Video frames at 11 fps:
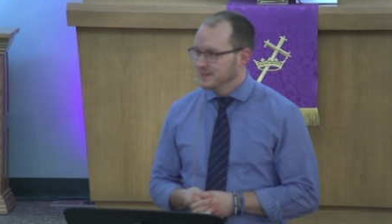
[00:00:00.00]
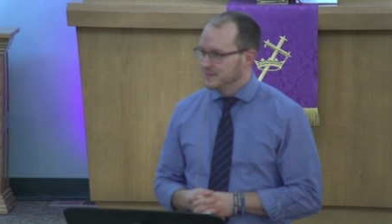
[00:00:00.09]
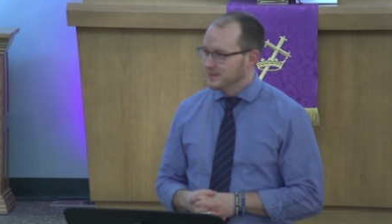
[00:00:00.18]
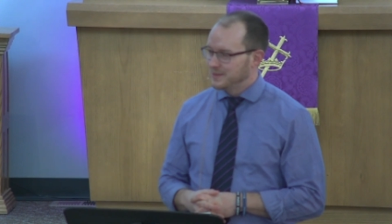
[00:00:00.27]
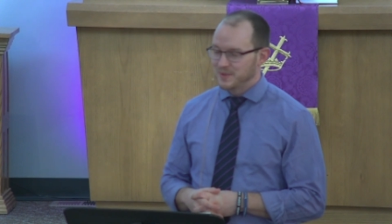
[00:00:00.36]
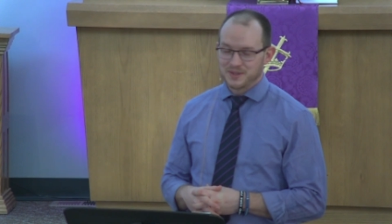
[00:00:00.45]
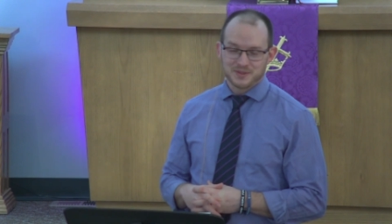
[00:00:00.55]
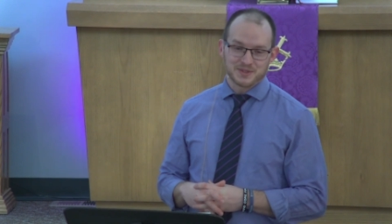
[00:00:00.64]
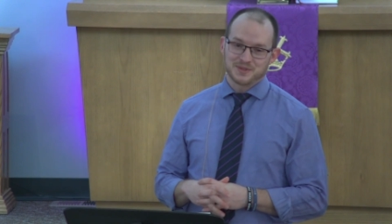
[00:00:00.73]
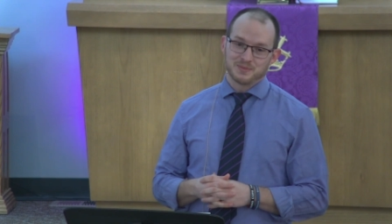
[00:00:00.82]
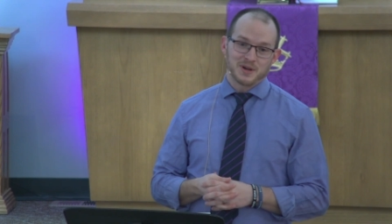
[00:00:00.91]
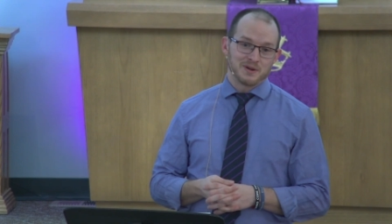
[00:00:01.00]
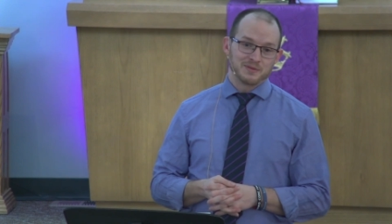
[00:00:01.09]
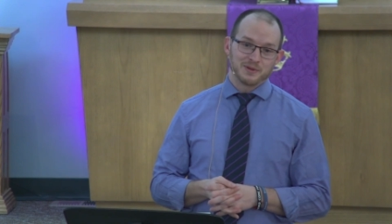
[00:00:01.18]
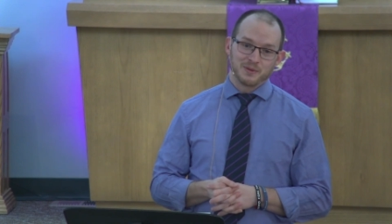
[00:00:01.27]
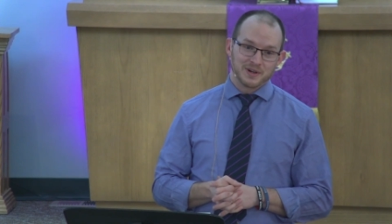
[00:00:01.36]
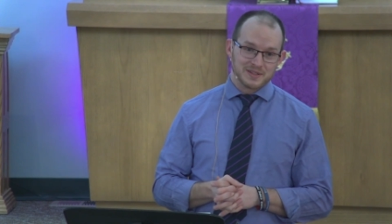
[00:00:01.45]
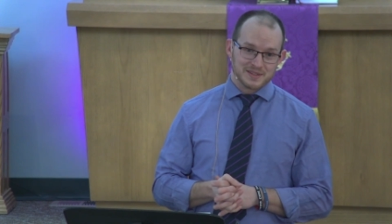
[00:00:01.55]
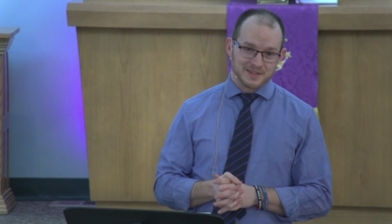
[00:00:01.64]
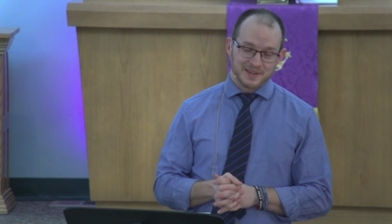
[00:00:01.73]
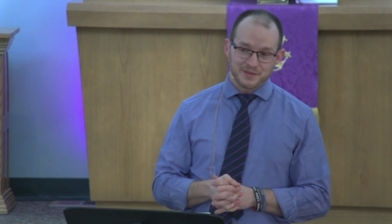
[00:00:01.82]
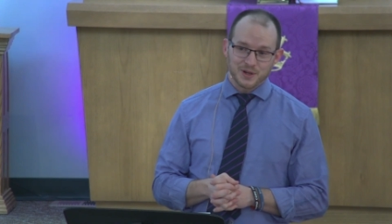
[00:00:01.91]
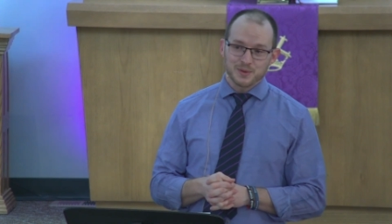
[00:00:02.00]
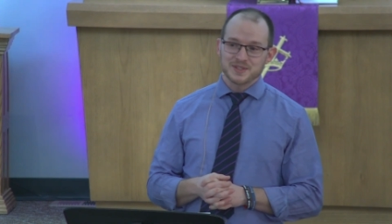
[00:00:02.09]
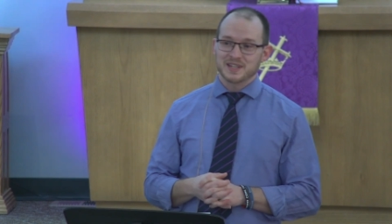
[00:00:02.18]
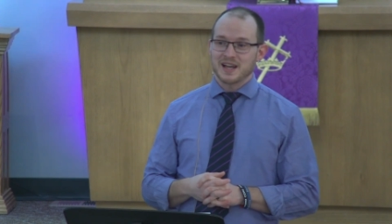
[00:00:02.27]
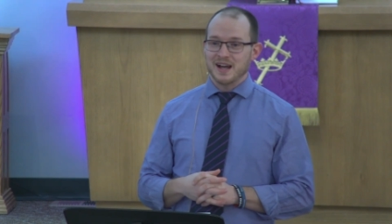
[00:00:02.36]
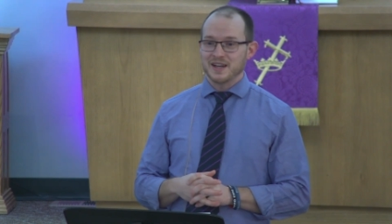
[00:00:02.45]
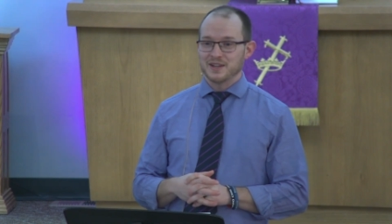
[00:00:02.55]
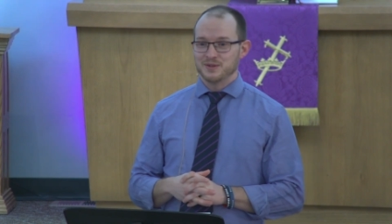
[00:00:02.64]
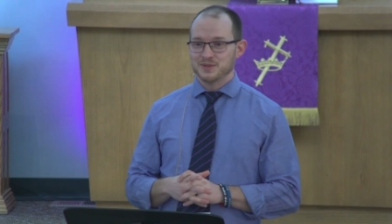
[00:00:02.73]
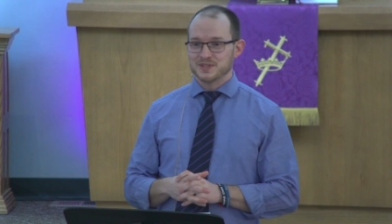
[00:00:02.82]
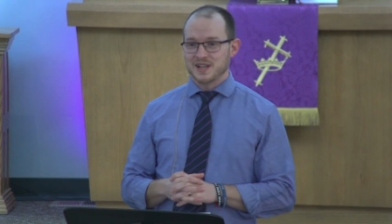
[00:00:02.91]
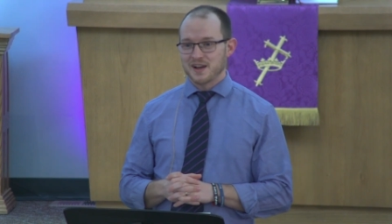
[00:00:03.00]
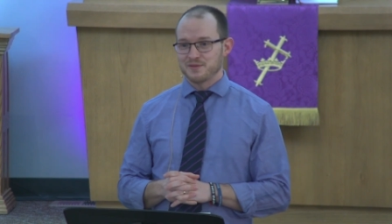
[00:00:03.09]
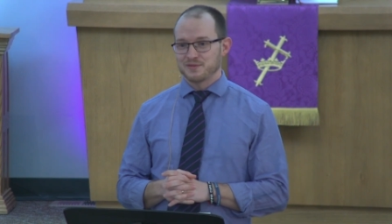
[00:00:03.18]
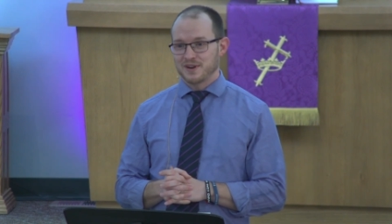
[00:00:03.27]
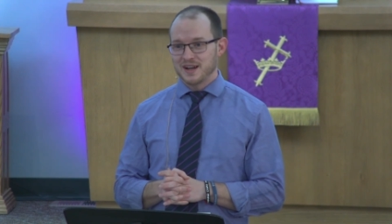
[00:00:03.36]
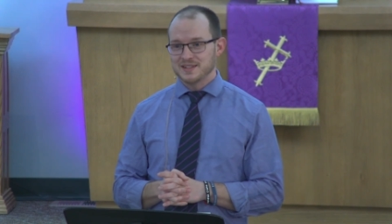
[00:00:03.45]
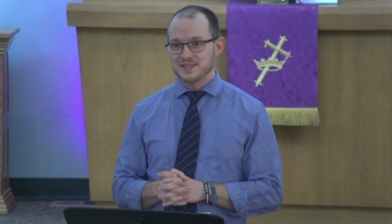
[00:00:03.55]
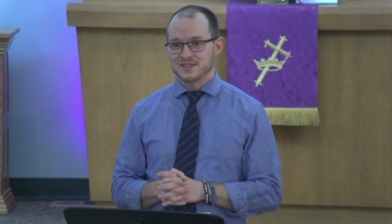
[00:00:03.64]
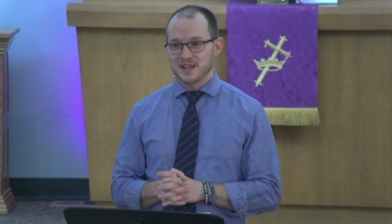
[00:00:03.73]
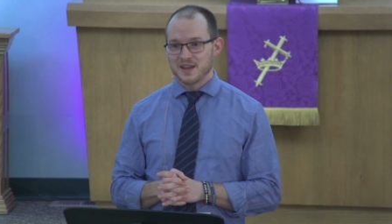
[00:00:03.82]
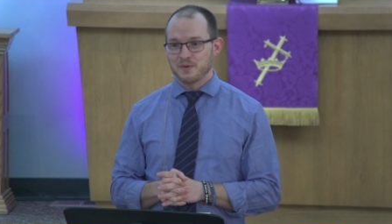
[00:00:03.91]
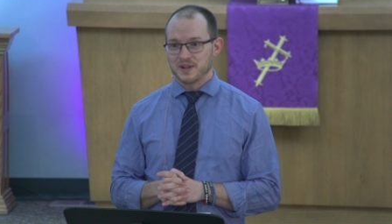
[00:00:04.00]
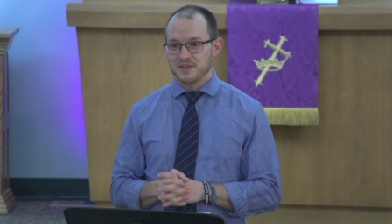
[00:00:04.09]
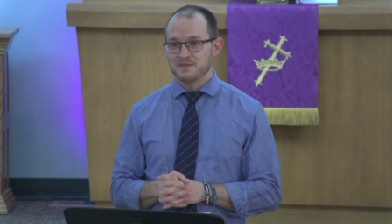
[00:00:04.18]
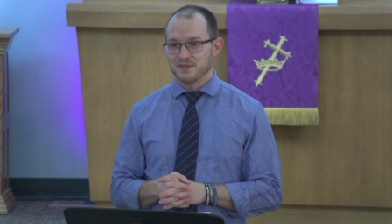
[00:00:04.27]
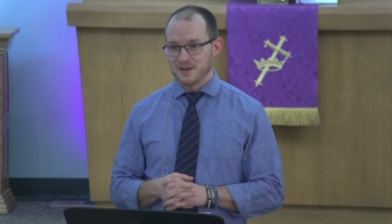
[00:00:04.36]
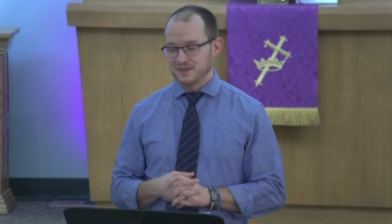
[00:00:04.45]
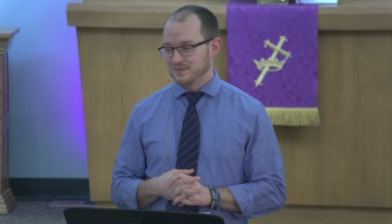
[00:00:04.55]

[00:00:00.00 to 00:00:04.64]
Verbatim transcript: I mean, those are some powerful words. If there was a guy who was not afraid to say what he felt,